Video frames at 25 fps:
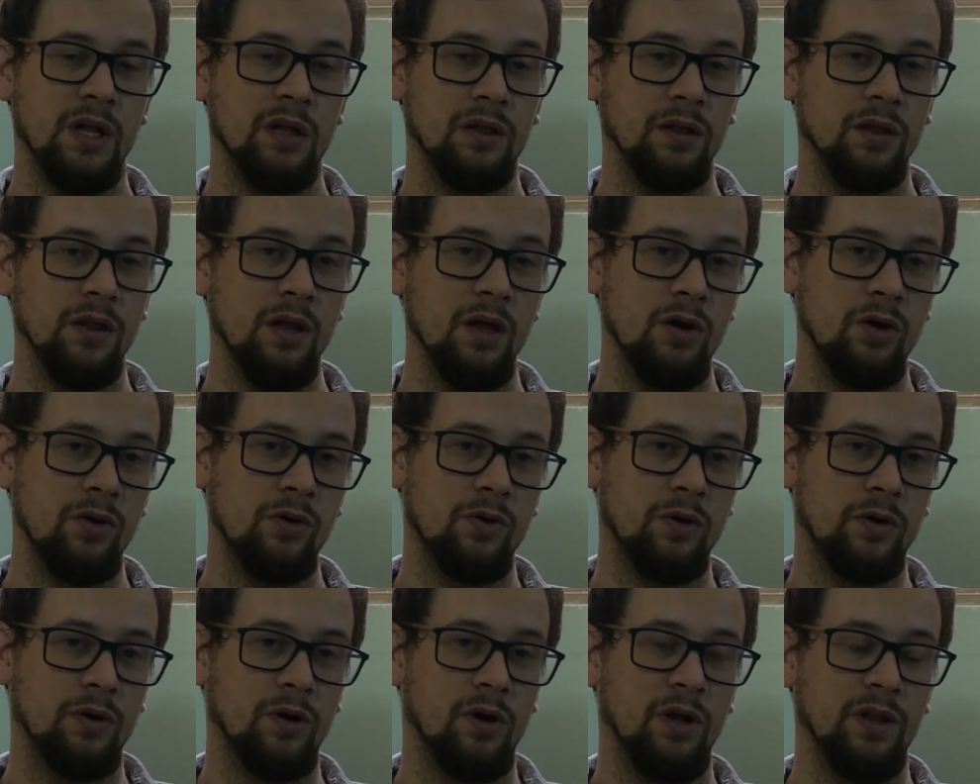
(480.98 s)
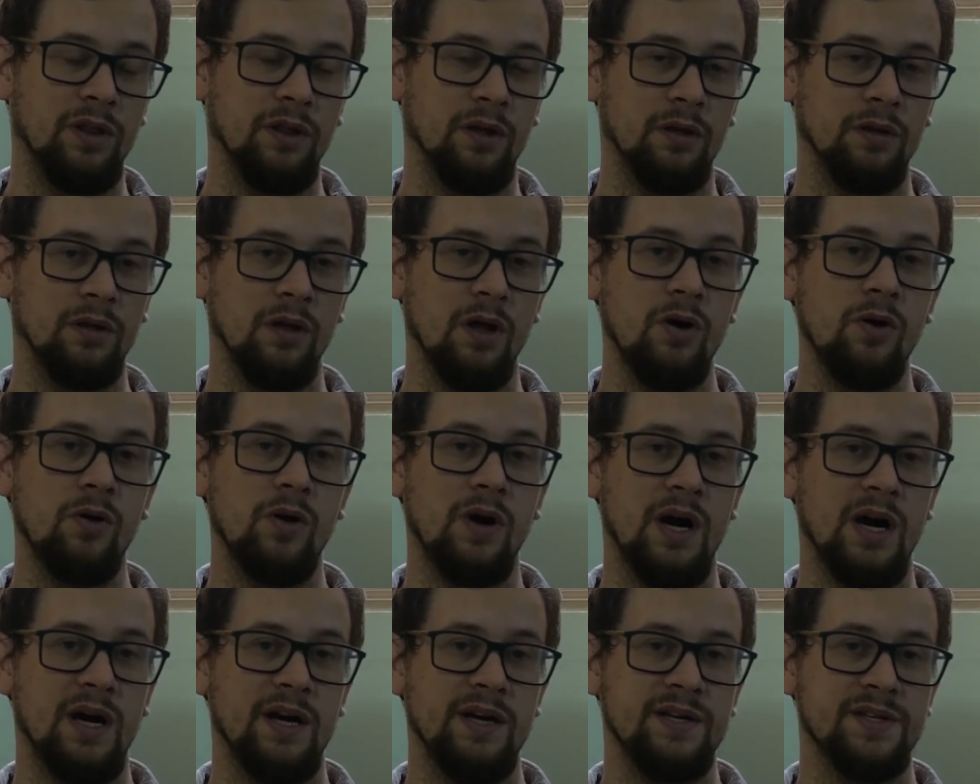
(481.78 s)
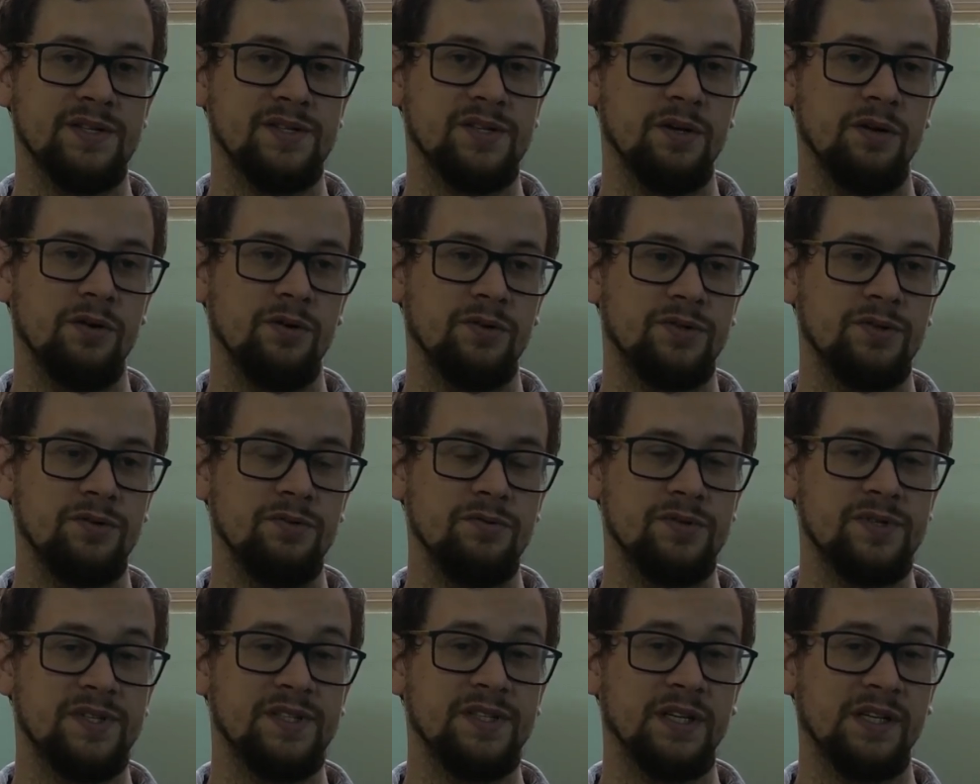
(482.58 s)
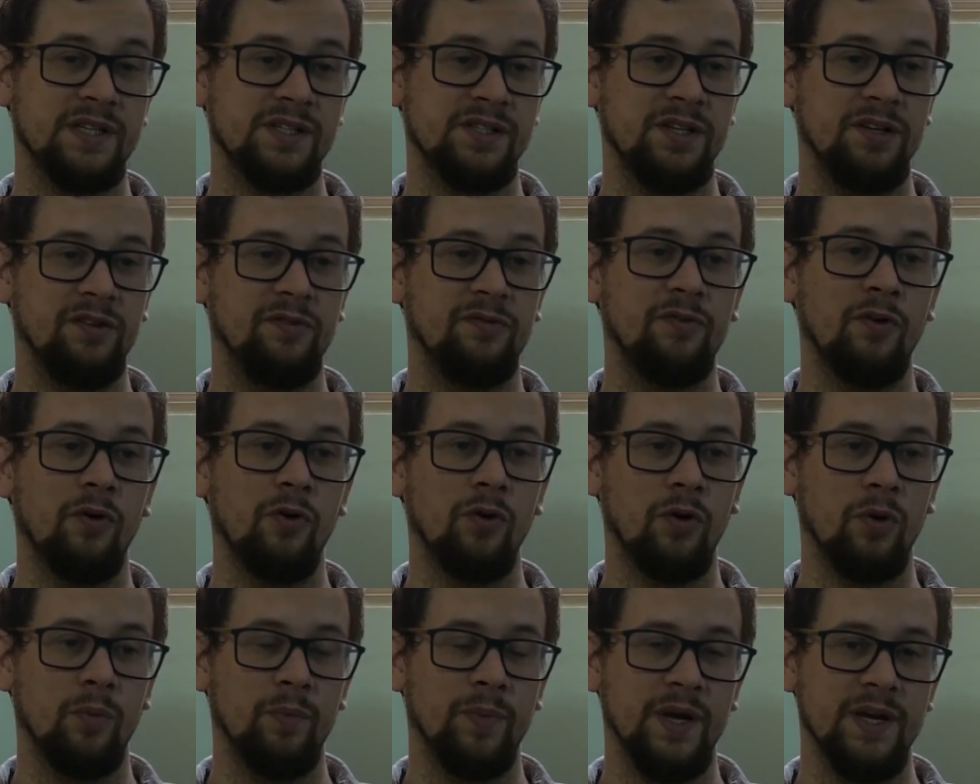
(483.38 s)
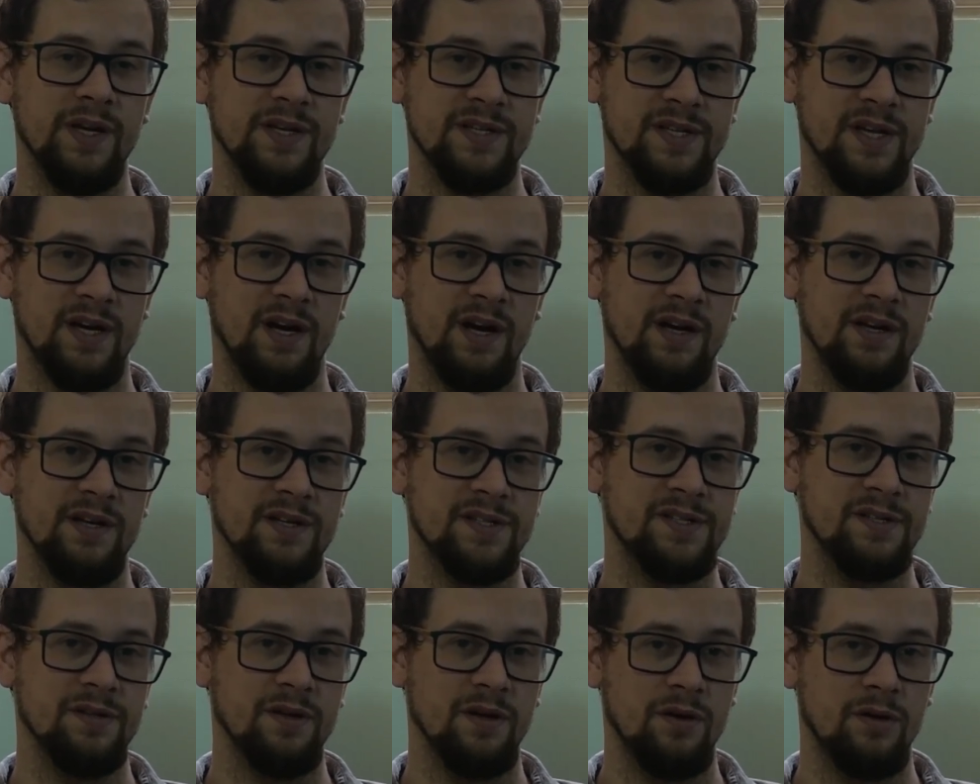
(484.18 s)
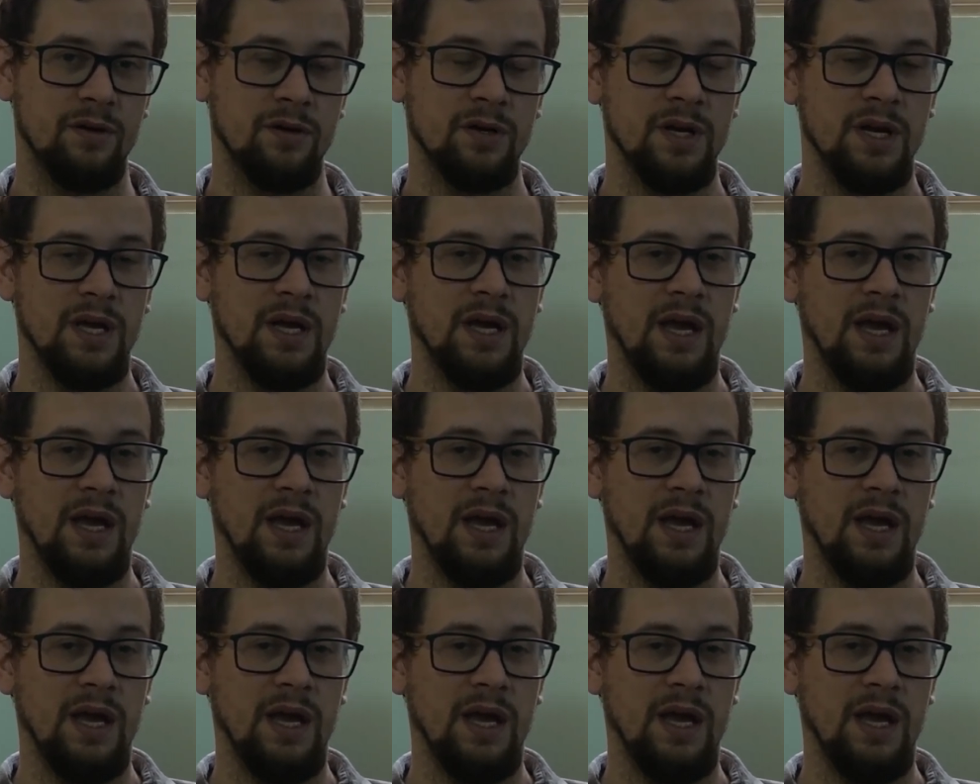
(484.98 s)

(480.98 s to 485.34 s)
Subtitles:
lower on the low ISO to 64 base ISO,